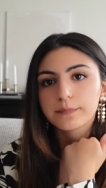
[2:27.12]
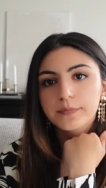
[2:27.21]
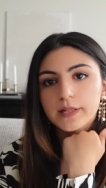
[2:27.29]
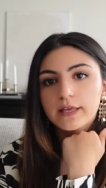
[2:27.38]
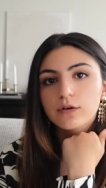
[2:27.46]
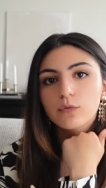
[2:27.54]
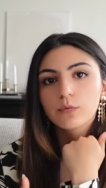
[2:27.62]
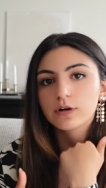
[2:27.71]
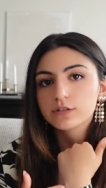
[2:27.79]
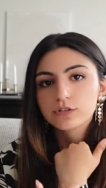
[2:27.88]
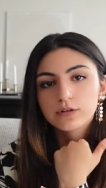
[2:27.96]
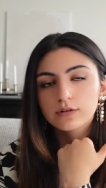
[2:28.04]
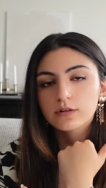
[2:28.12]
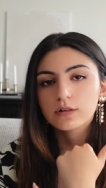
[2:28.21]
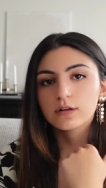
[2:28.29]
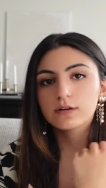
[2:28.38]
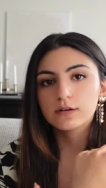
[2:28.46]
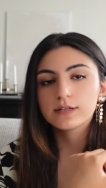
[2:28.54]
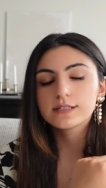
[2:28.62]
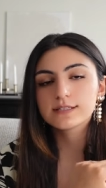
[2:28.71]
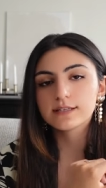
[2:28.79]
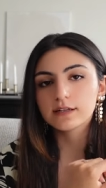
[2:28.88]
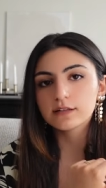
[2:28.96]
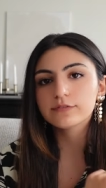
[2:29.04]
like watch or clock on
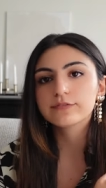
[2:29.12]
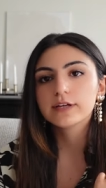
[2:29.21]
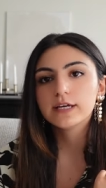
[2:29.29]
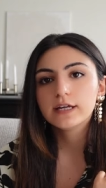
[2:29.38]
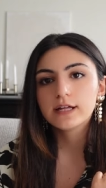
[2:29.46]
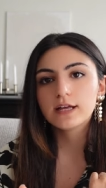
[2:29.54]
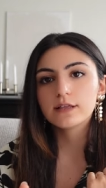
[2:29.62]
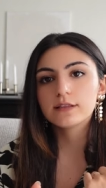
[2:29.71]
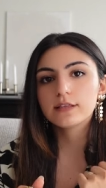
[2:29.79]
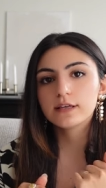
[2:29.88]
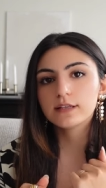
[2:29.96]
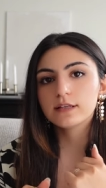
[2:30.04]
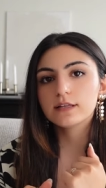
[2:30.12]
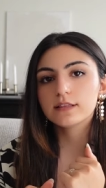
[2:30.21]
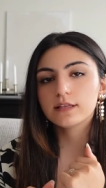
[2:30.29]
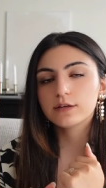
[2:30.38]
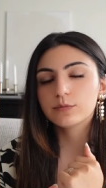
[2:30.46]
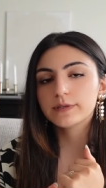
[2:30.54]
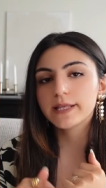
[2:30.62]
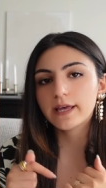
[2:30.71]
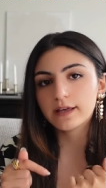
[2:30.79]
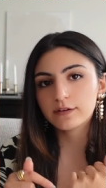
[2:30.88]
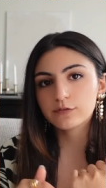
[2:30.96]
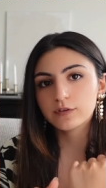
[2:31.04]
itself, and then they would
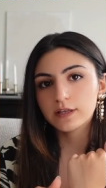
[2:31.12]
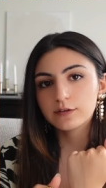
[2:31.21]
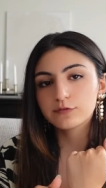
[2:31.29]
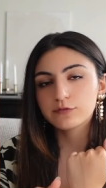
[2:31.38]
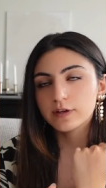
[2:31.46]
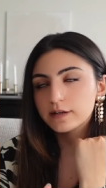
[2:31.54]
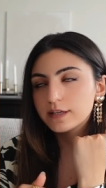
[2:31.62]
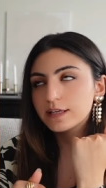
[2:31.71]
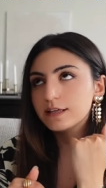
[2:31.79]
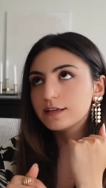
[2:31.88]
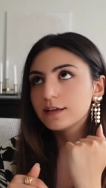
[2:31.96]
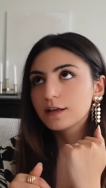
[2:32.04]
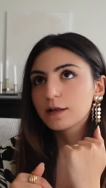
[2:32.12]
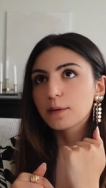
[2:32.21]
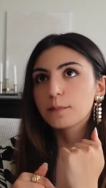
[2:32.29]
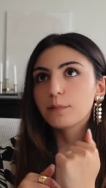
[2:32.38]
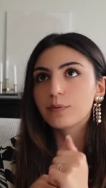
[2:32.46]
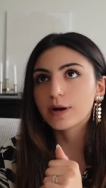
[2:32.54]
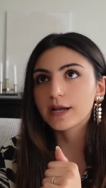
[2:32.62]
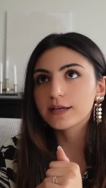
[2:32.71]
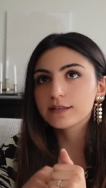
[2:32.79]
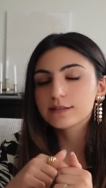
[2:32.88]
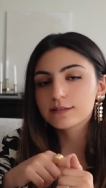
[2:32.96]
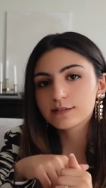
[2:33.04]
have a very
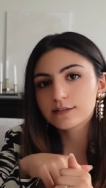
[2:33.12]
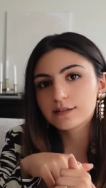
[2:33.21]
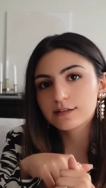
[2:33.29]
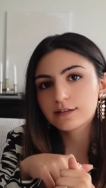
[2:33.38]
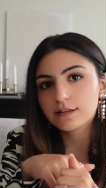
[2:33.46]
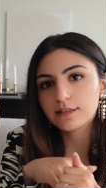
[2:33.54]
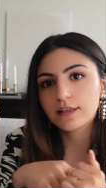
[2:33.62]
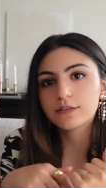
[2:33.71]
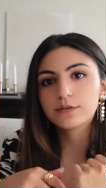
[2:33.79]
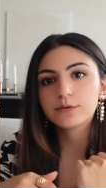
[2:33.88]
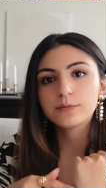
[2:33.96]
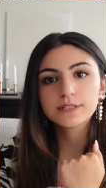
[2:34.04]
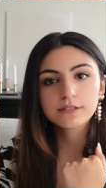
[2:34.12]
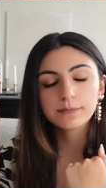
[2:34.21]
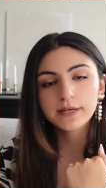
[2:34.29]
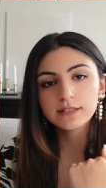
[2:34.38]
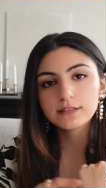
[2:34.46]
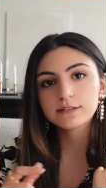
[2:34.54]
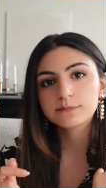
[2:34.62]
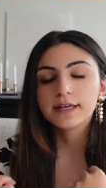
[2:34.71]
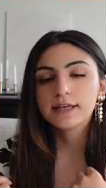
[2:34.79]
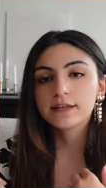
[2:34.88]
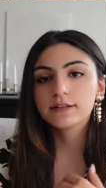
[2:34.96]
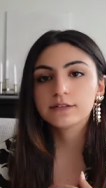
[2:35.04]
bright leather wristband.
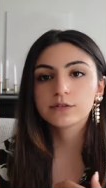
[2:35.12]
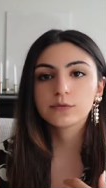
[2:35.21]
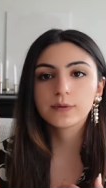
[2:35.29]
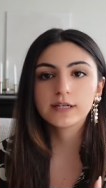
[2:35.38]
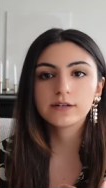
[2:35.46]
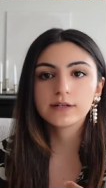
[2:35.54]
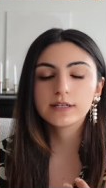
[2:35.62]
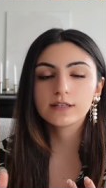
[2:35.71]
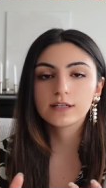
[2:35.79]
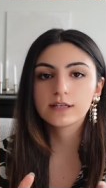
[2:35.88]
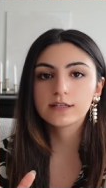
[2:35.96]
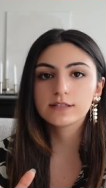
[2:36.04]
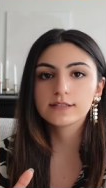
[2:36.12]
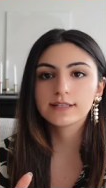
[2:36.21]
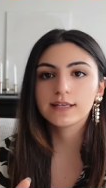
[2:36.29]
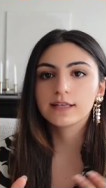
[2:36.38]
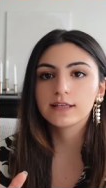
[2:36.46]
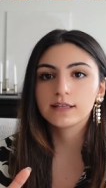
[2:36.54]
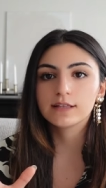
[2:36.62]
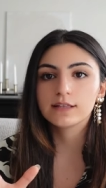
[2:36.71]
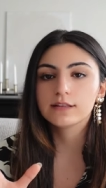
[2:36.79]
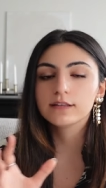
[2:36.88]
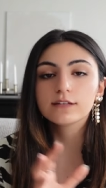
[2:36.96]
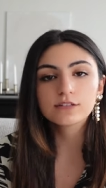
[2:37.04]
And whether it is a
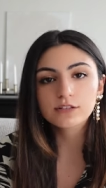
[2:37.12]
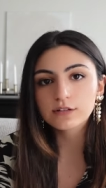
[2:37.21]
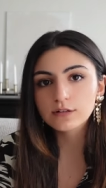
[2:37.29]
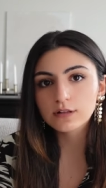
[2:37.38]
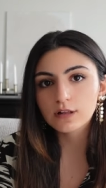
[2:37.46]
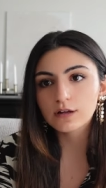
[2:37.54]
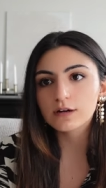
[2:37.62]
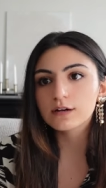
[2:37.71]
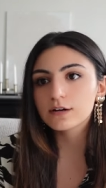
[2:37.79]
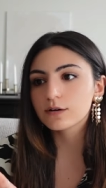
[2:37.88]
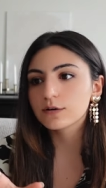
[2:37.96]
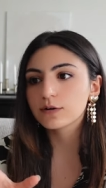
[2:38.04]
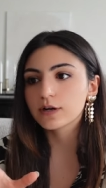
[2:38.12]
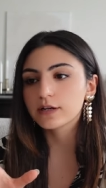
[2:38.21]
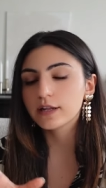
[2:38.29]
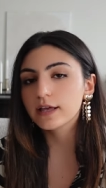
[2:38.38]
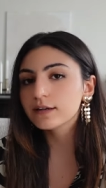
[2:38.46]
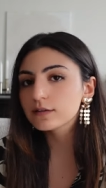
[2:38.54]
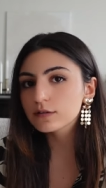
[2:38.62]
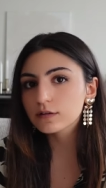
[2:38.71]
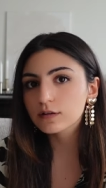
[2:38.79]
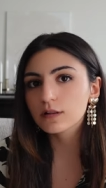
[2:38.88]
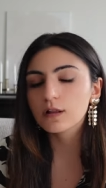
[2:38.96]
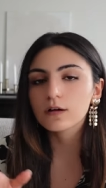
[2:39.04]
digital clock or an
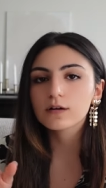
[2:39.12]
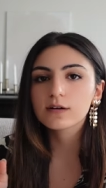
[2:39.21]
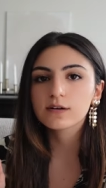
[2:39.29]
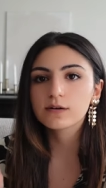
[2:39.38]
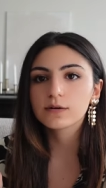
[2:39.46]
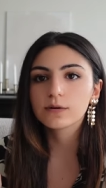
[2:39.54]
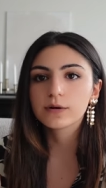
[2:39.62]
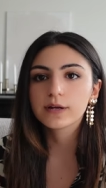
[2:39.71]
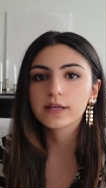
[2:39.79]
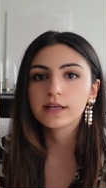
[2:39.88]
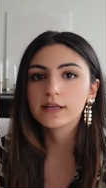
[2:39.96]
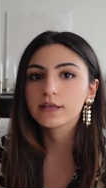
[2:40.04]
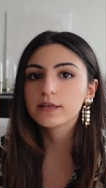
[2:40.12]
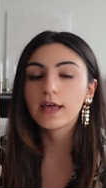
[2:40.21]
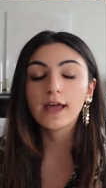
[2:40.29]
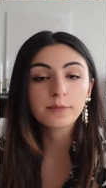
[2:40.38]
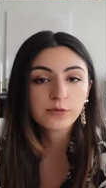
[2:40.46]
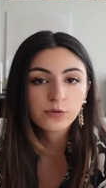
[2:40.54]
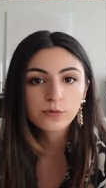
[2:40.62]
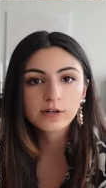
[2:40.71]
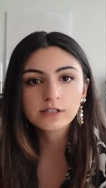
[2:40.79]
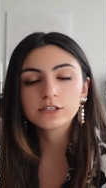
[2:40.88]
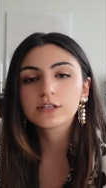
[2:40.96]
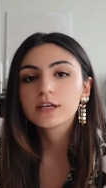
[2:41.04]
analog clock or a Apple
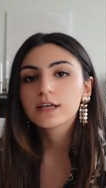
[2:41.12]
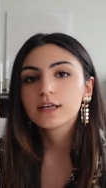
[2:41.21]
watch,